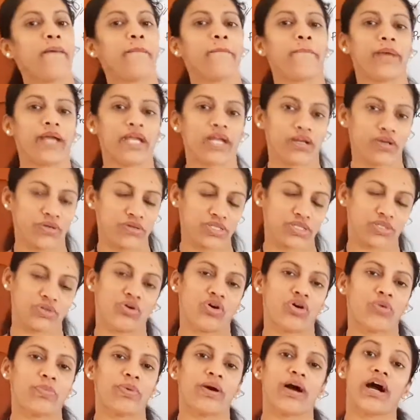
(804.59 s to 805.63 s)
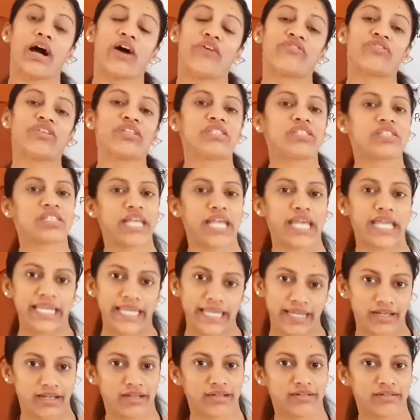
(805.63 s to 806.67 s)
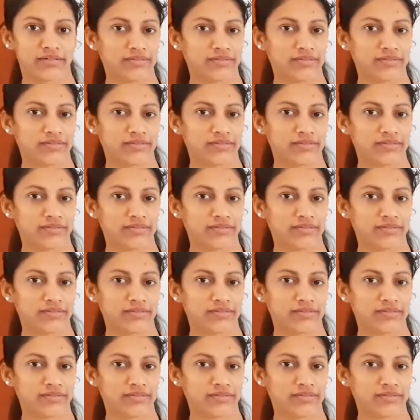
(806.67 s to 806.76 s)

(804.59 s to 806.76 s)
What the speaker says: microscope after staining.